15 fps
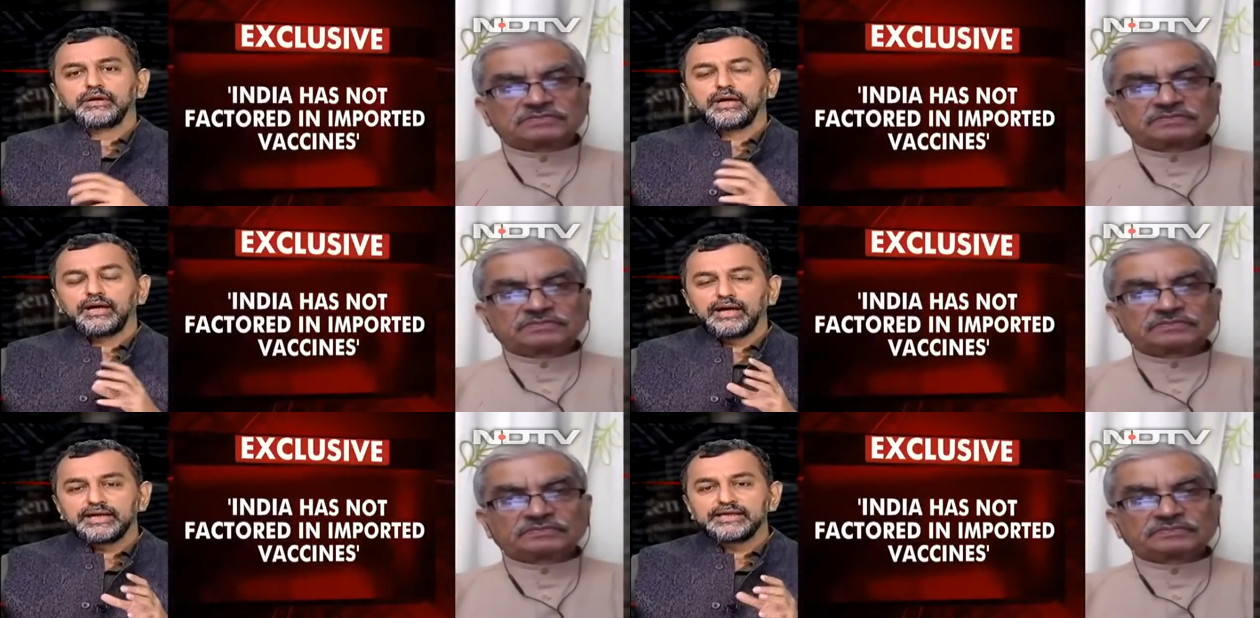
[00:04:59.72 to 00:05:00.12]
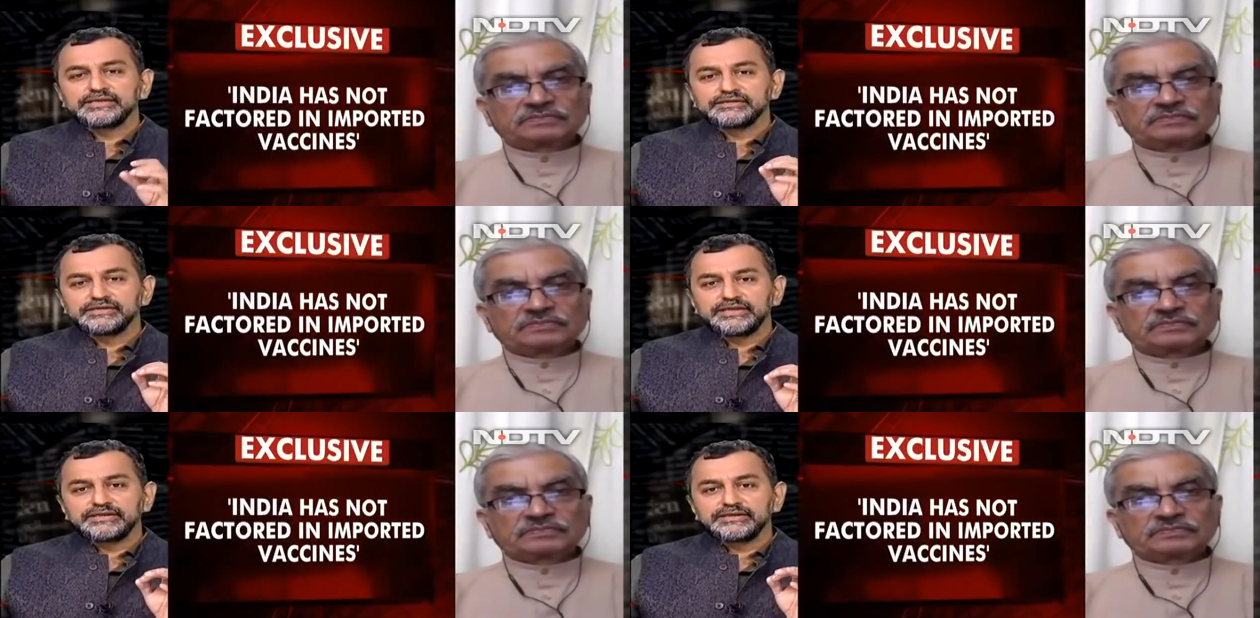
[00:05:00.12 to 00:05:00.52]
Speaker 1: I
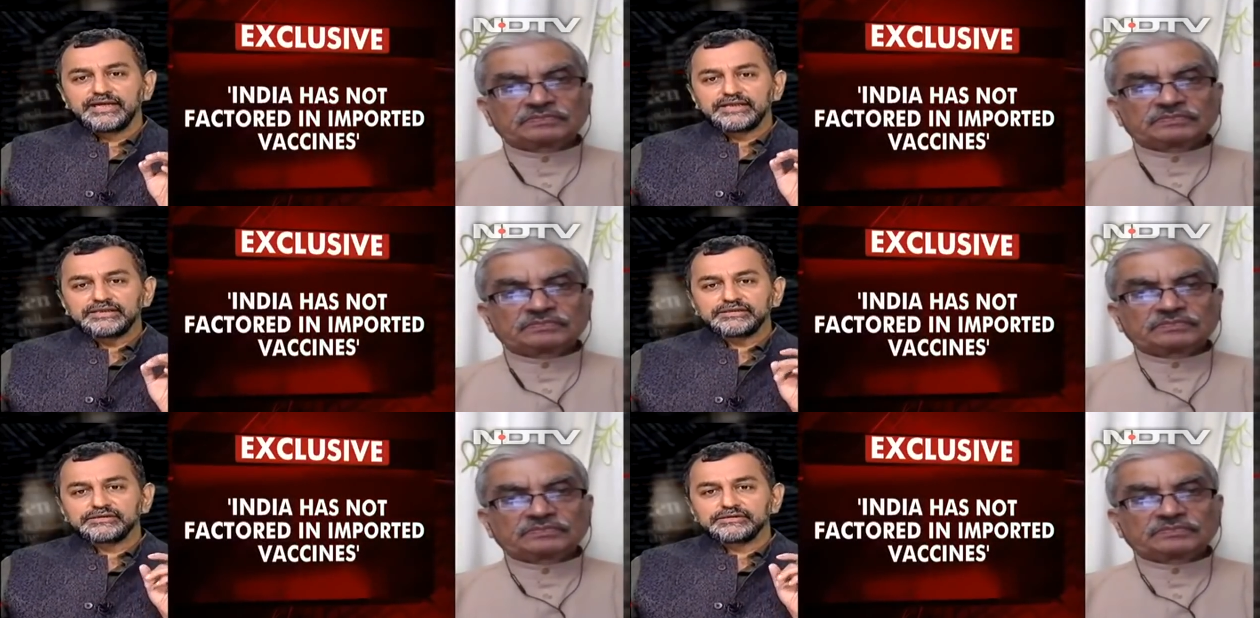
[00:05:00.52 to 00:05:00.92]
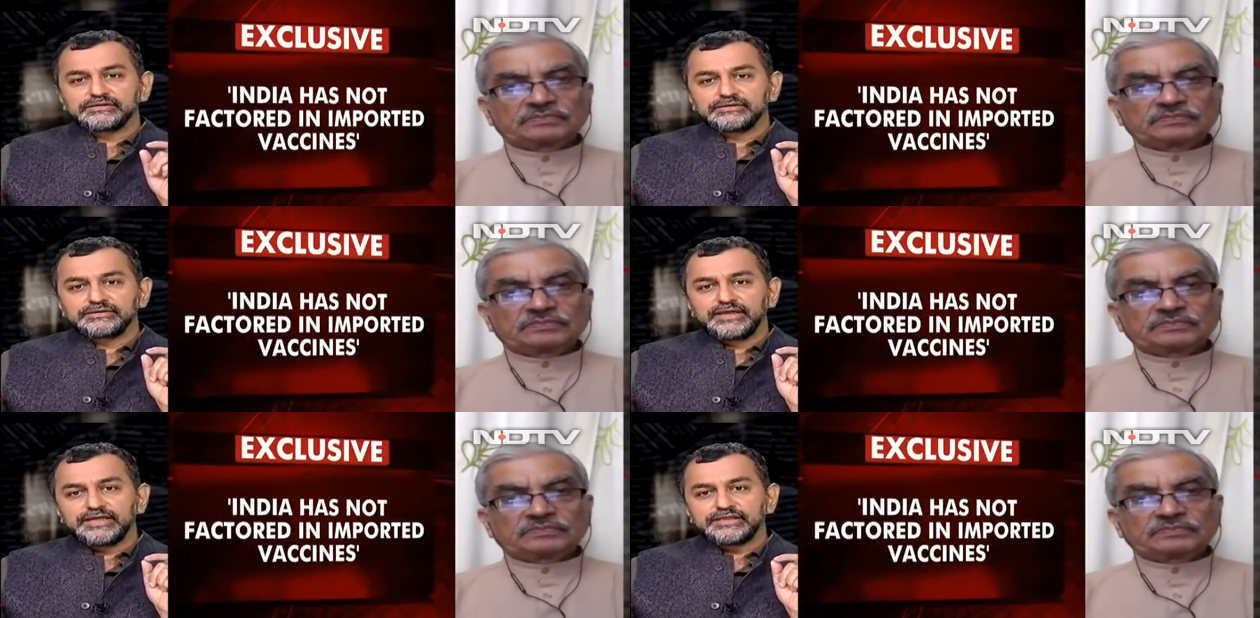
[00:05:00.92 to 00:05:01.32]
see. That's
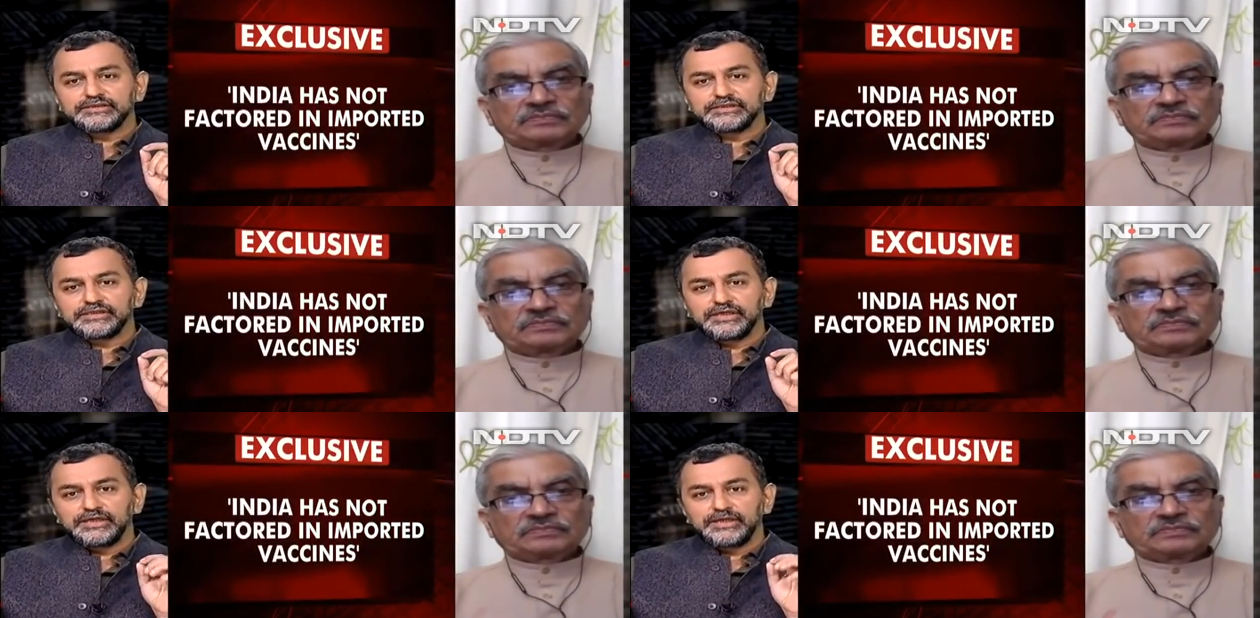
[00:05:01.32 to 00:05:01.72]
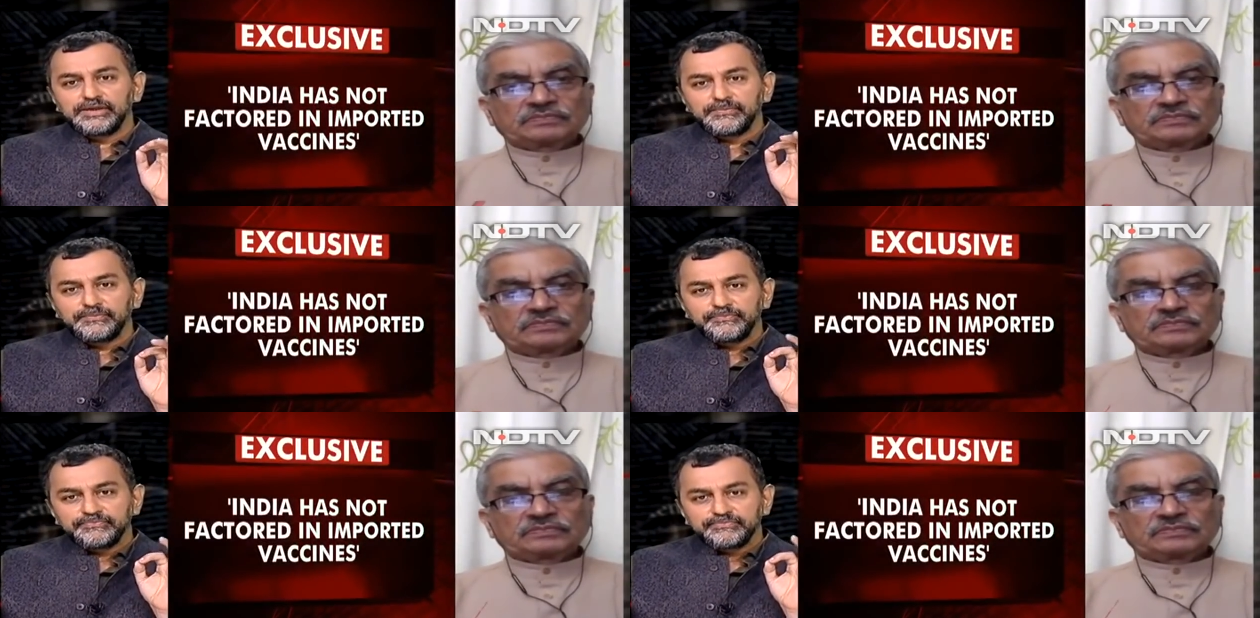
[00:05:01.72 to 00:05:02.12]
that's
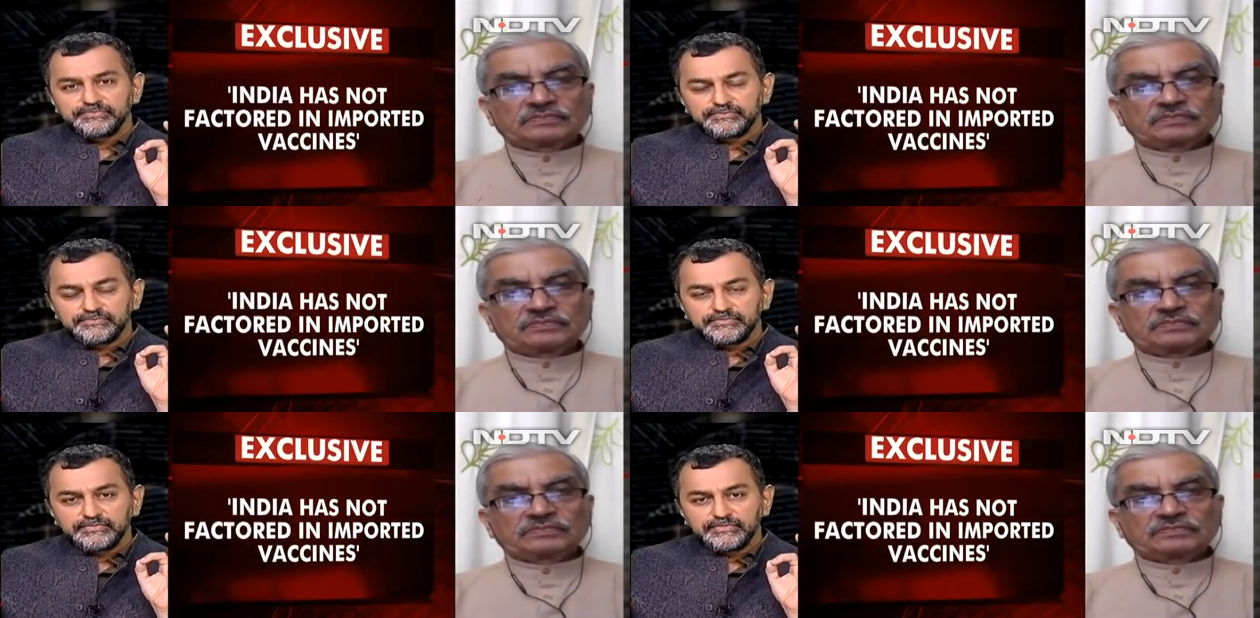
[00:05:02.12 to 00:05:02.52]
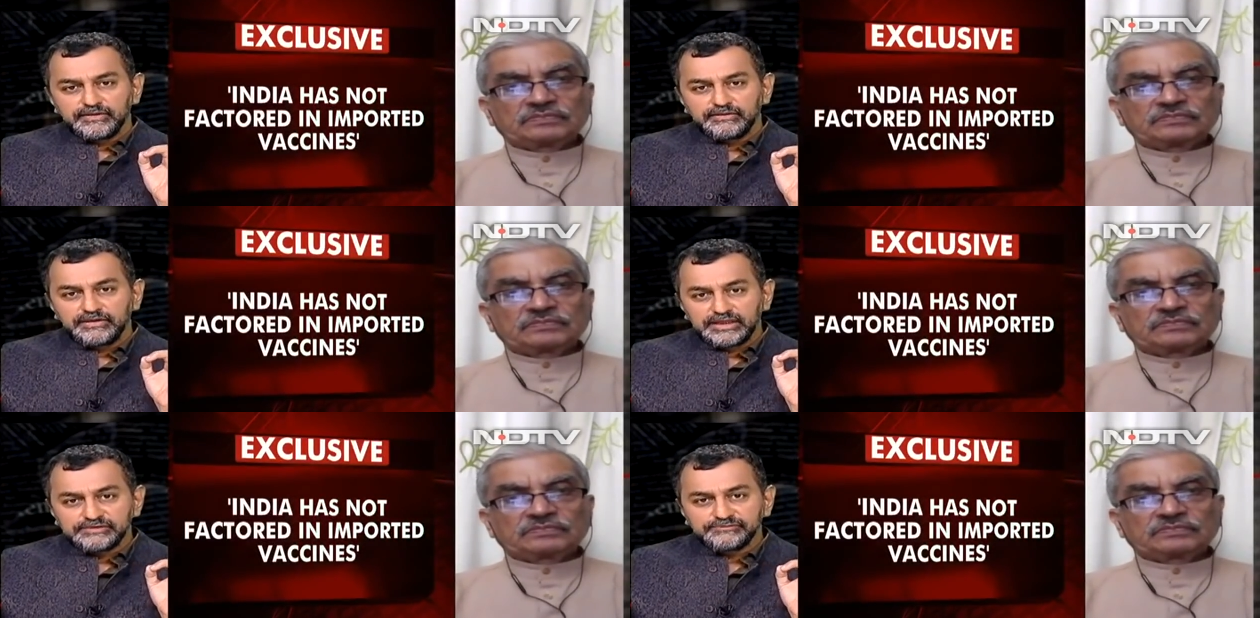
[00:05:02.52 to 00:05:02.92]
uh,
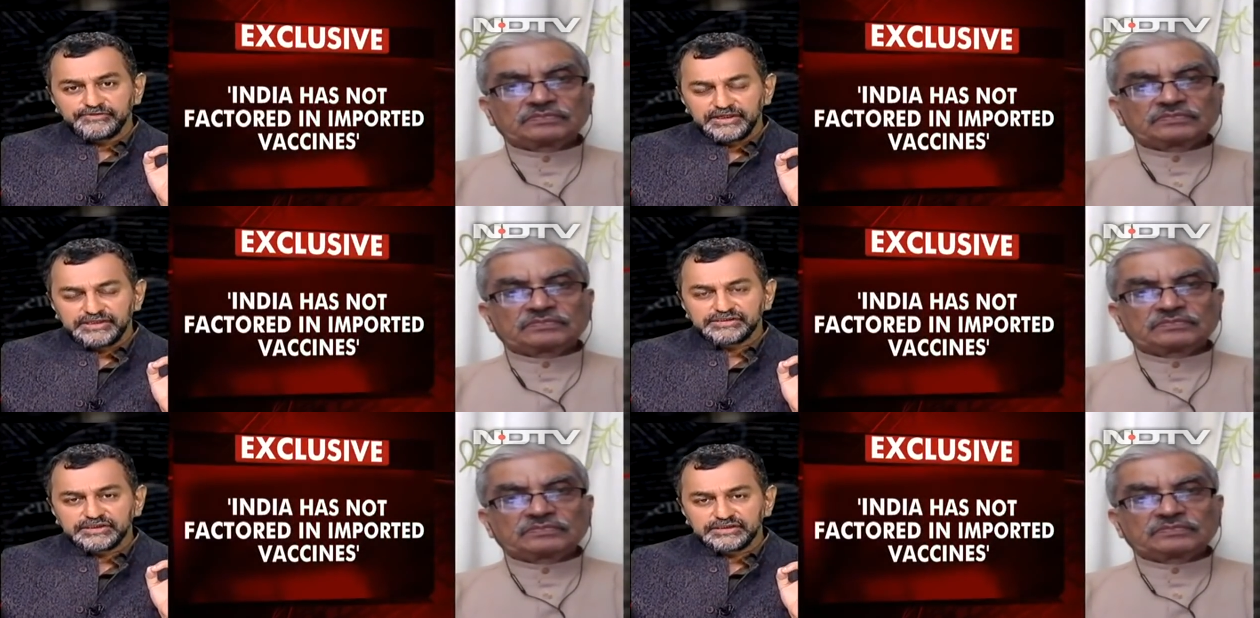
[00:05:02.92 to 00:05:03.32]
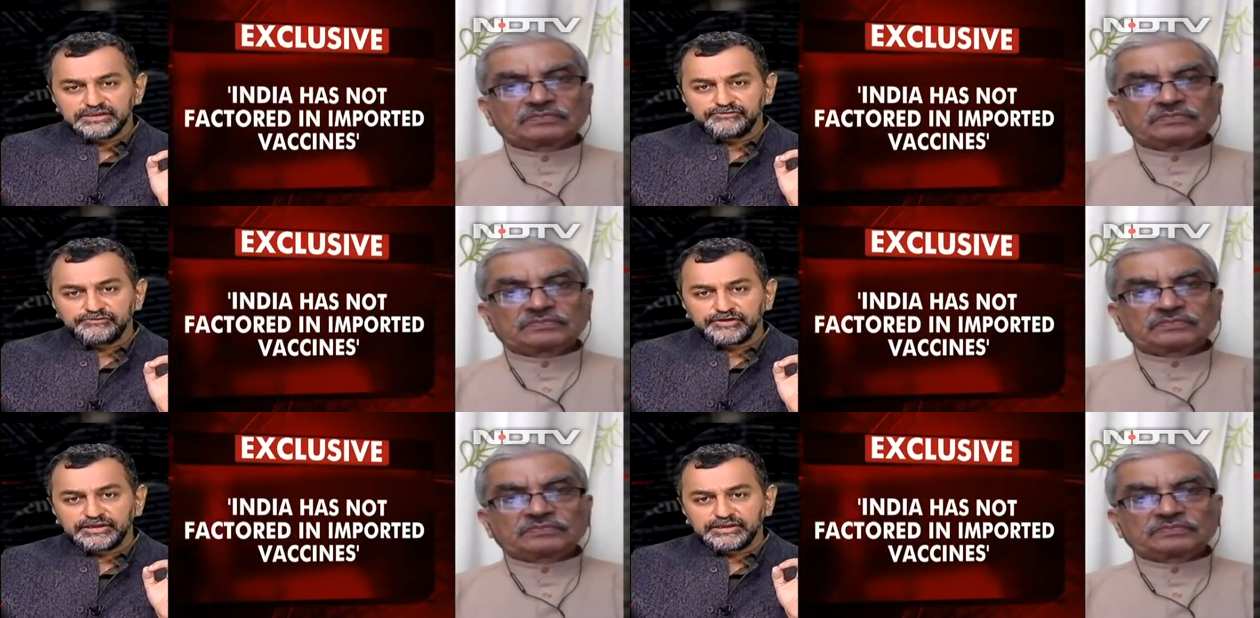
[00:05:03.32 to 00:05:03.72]
that's very
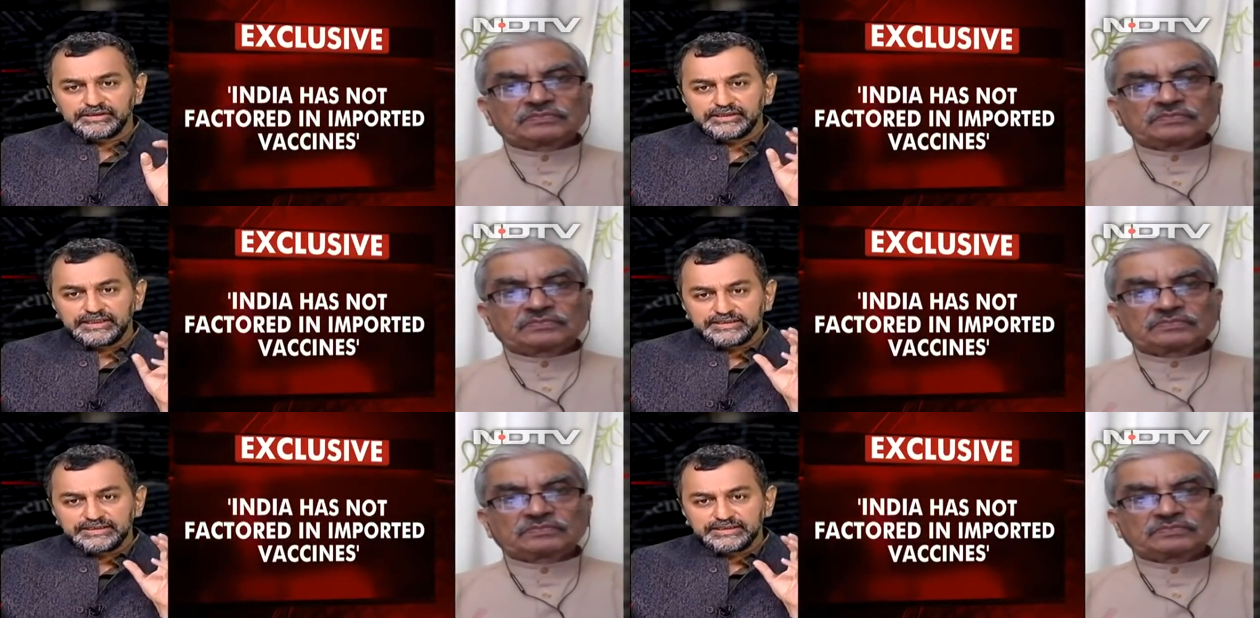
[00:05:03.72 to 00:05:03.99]
significant.